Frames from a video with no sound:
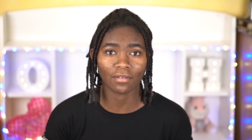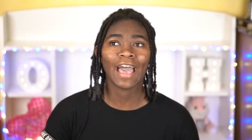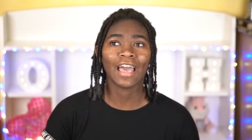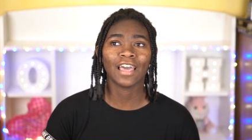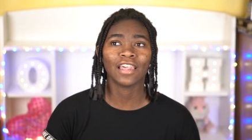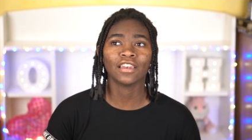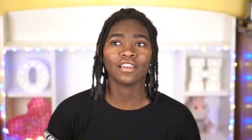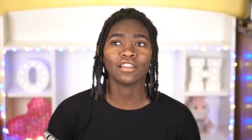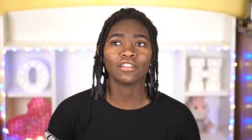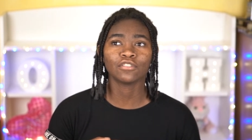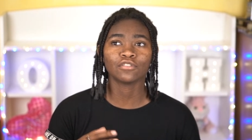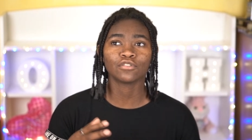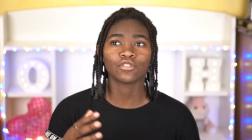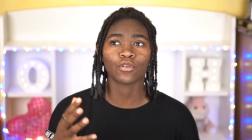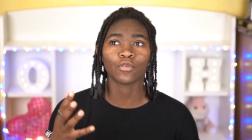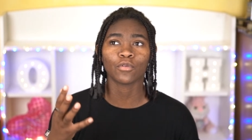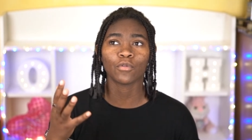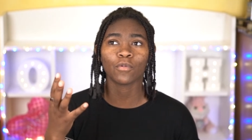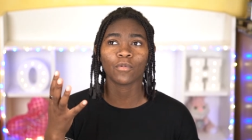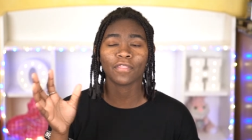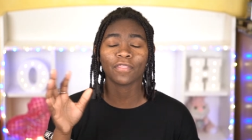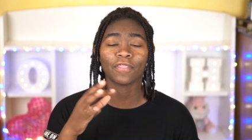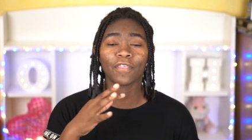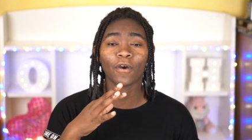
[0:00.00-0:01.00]
And
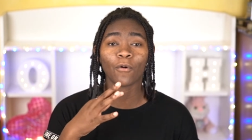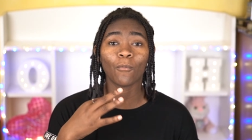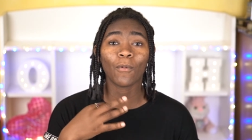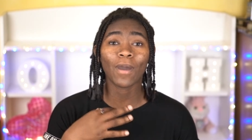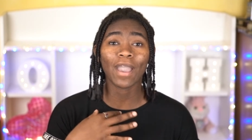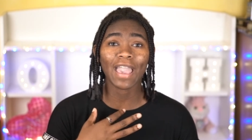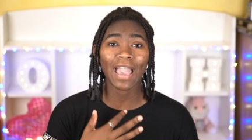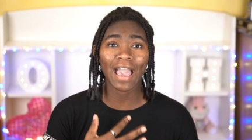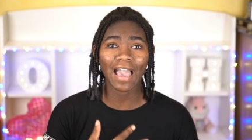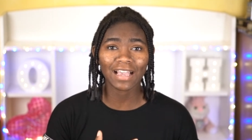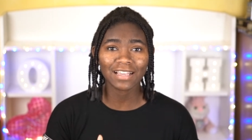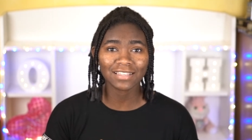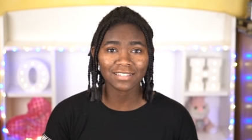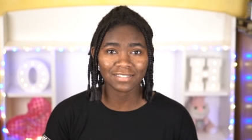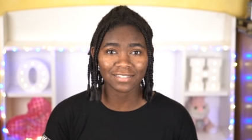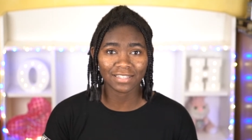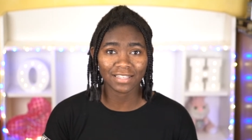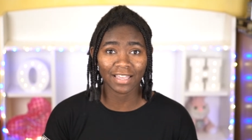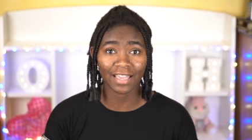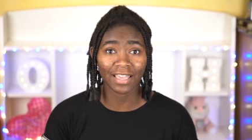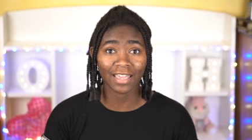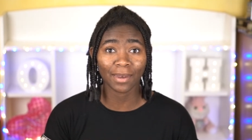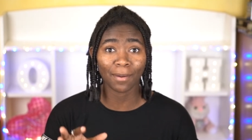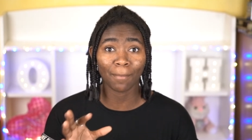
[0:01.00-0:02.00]
so, the way I
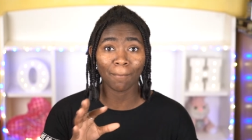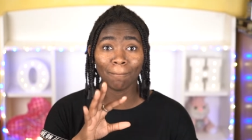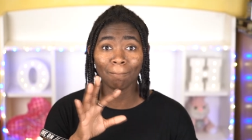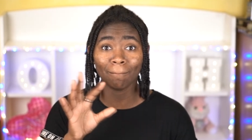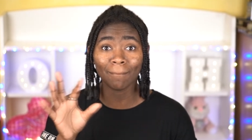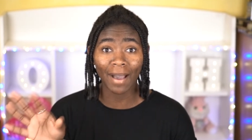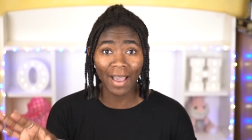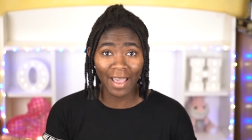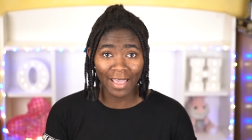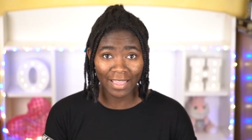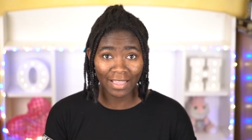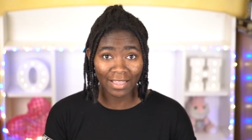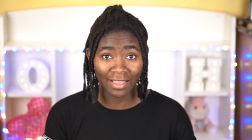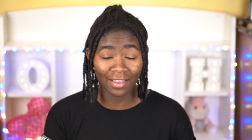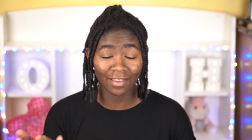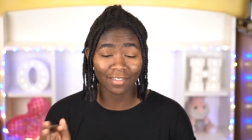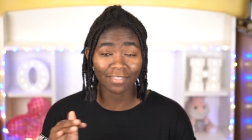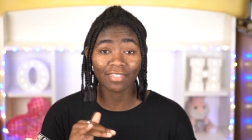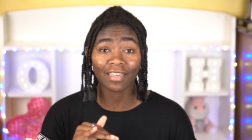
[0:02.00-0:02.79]
see it, Mike,